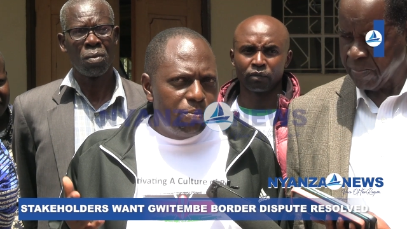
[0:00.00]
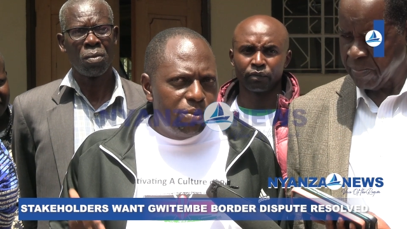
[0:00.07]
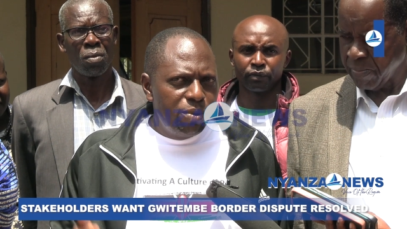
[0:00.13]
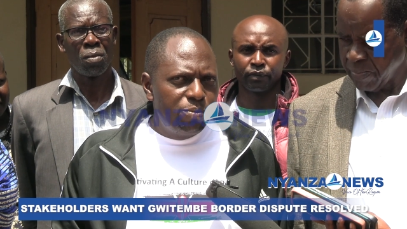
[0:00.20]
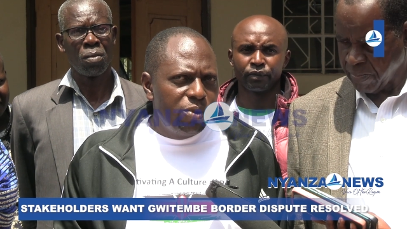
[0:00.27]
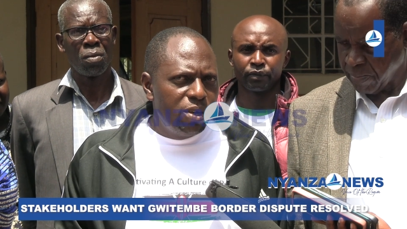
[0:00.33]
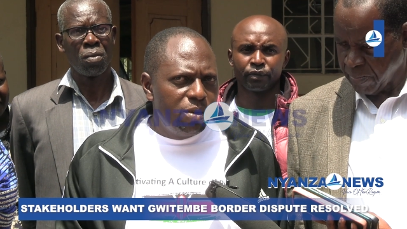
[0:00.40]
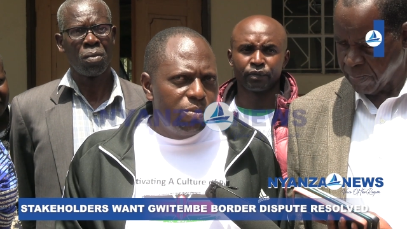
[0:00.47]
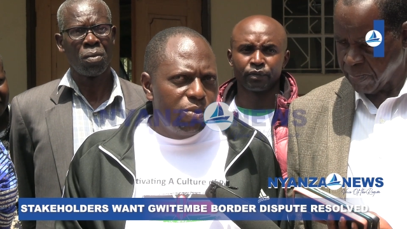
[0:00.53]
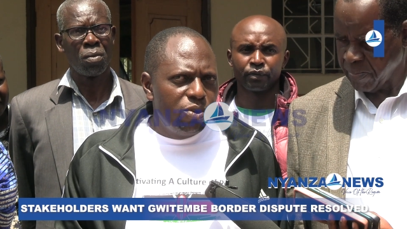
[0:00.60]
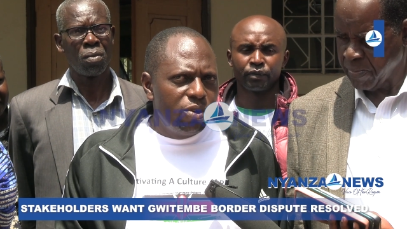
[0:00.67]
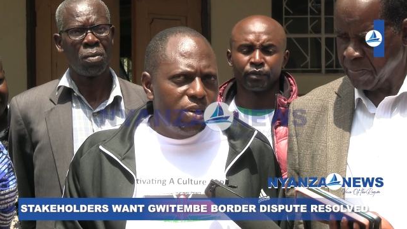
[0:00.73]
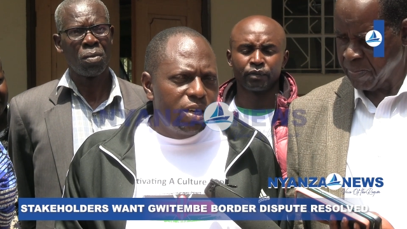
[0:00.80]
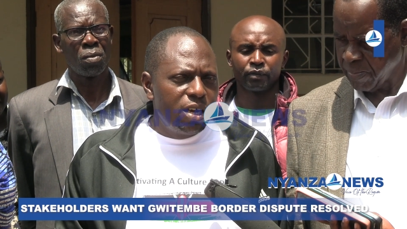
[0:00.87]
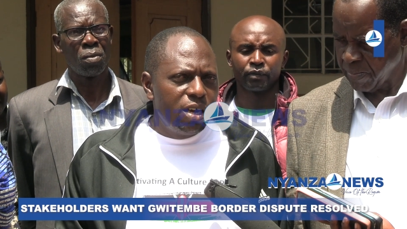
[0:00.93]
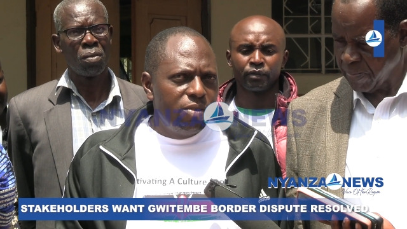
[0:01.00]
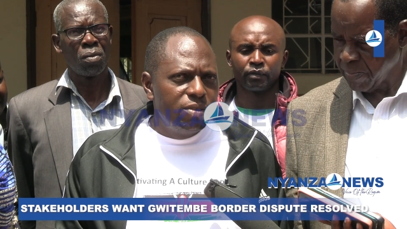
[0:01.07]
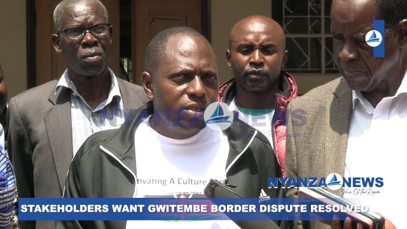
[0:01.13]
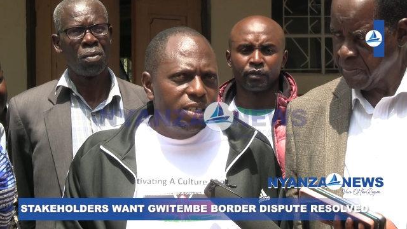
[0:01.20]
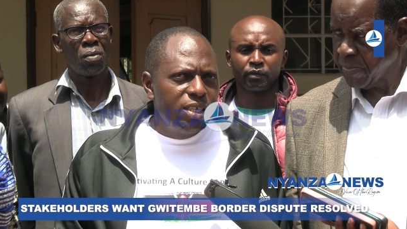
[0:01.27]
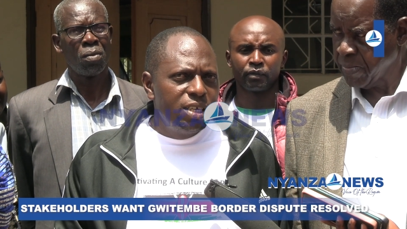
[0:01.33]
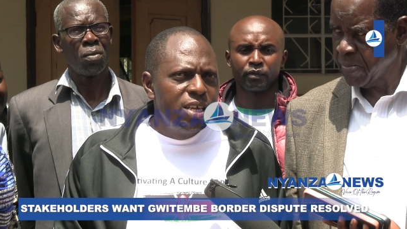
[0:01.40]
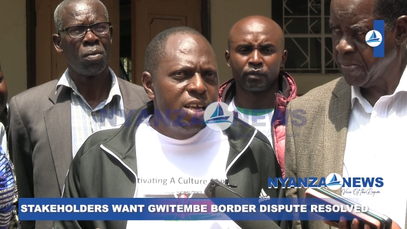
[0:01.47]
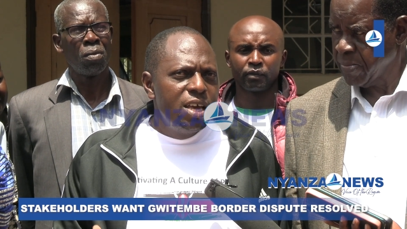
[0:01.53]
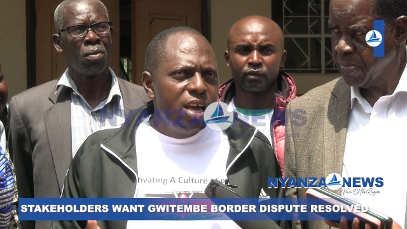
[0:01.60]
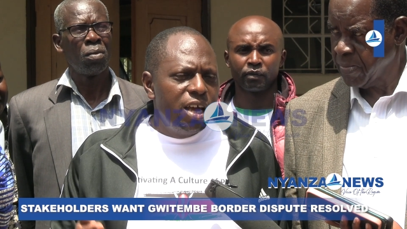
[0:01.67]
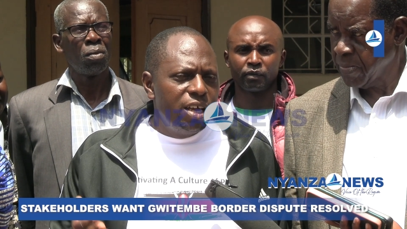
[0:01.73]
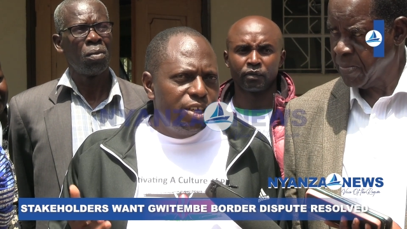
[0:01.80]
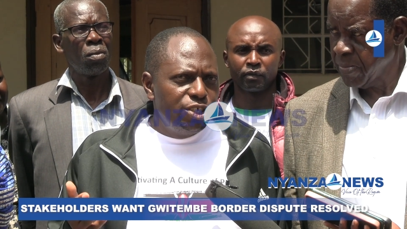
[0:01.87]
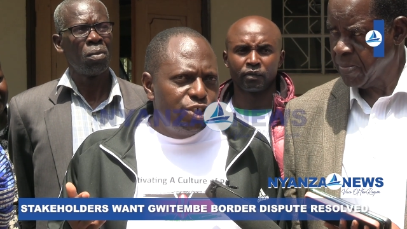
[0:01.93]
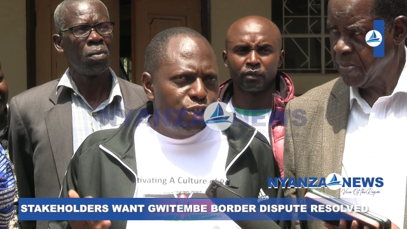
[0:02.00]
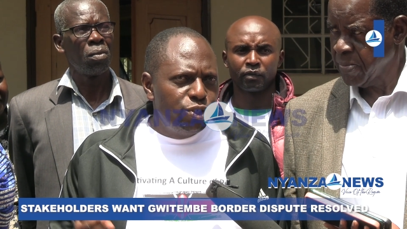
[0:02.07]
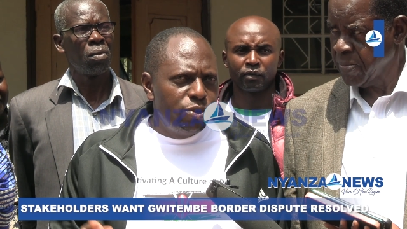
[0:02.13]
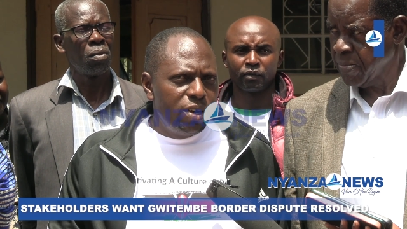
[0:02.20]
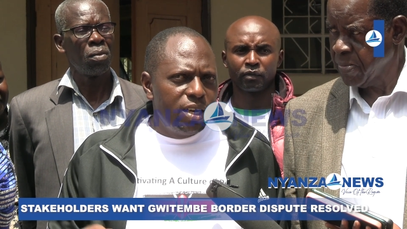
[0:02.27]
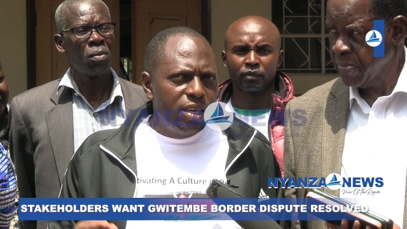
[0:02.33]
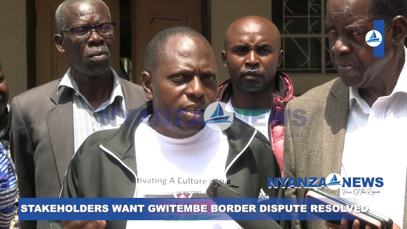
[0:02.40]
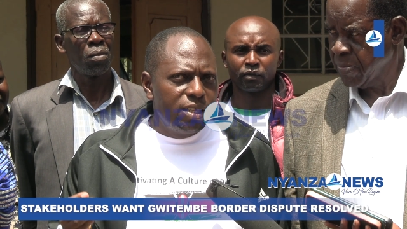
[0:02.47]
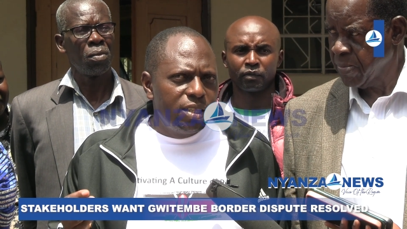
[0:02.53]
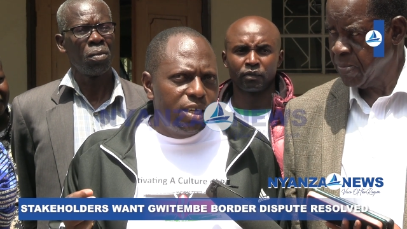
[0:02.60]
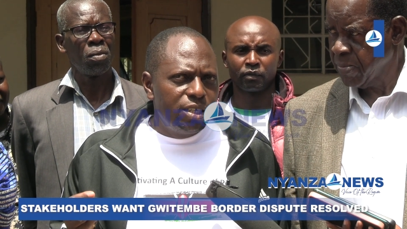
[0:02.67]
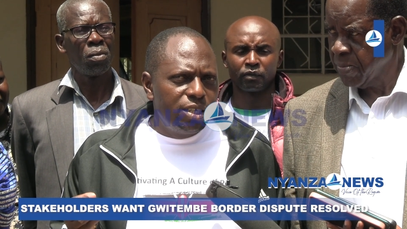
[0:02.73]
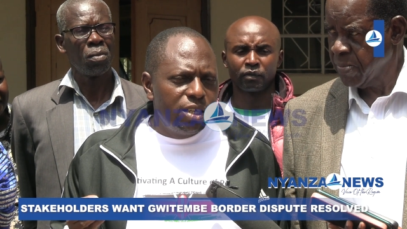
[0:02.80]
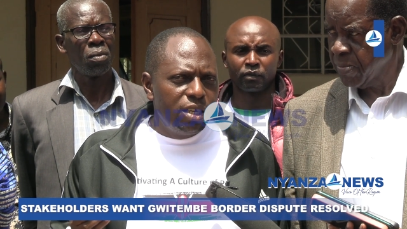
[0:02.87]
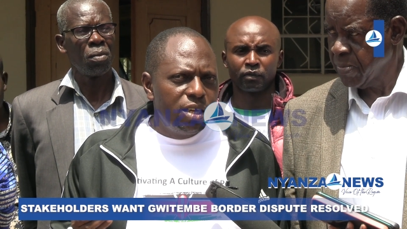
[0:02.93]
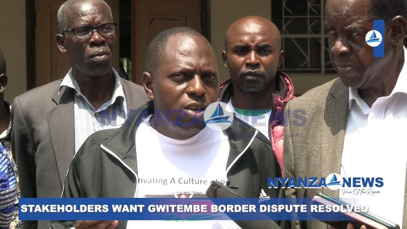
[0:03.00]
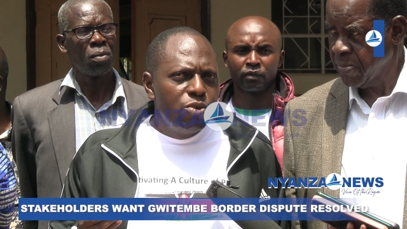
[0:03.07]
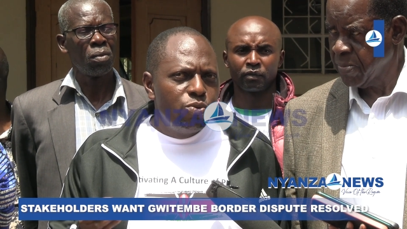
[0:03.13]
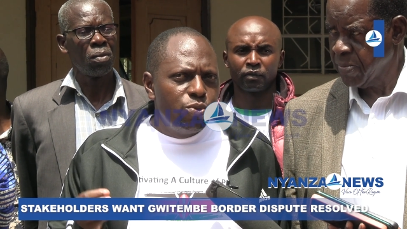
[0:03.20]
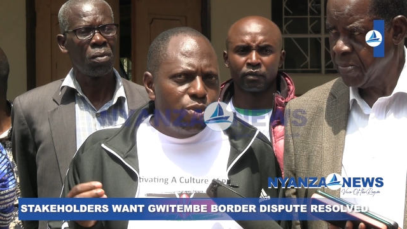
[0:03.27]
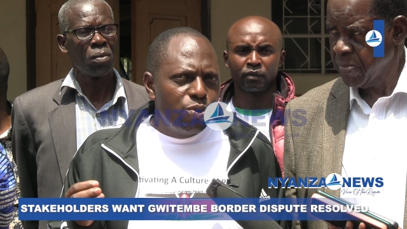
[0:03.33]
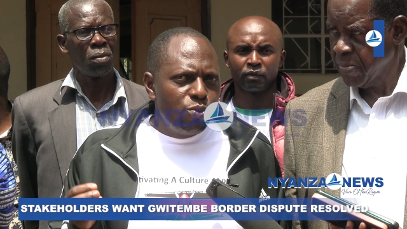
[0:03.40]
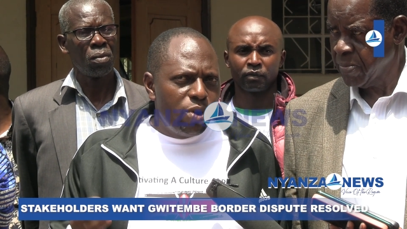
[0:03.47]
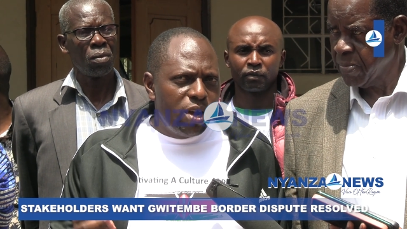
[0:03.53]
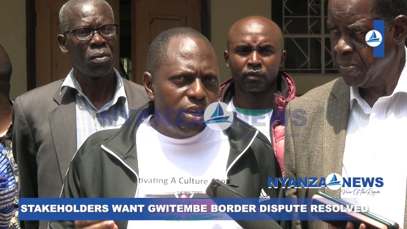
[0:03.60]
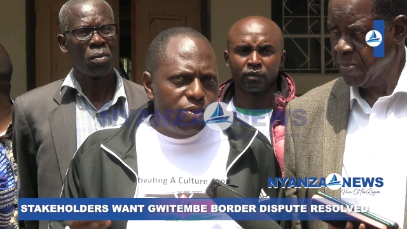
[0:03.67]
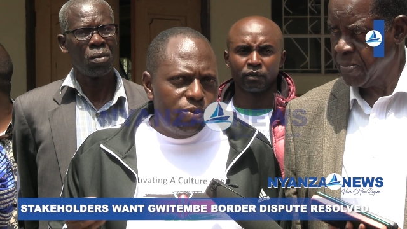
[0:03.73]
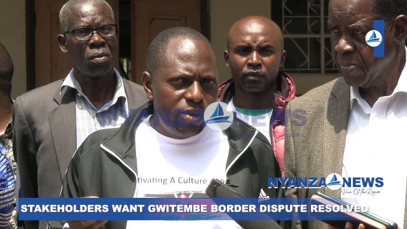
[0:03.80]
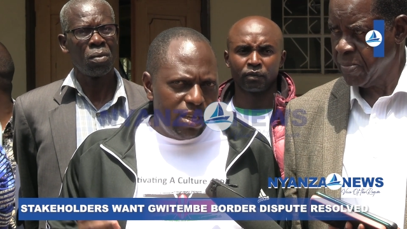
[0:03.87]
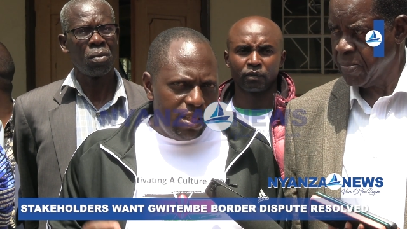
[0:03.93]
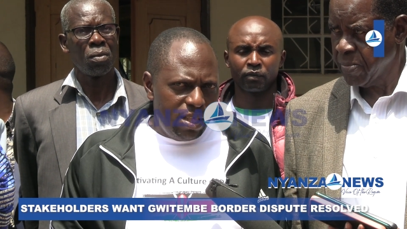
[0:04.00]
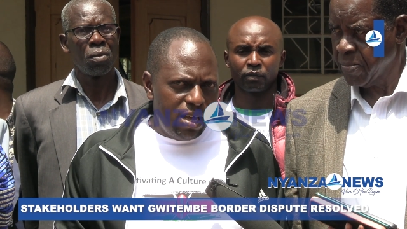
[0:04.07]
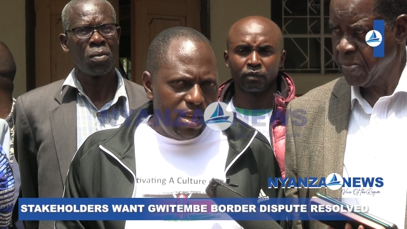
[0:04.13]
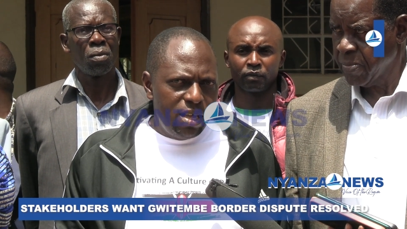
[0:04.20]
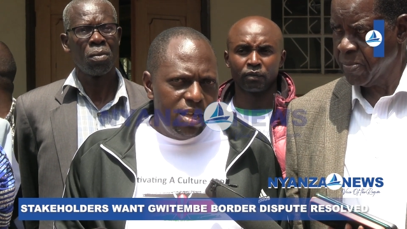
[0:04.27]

Speaker 1: people in Migori County and ensuring that we work together.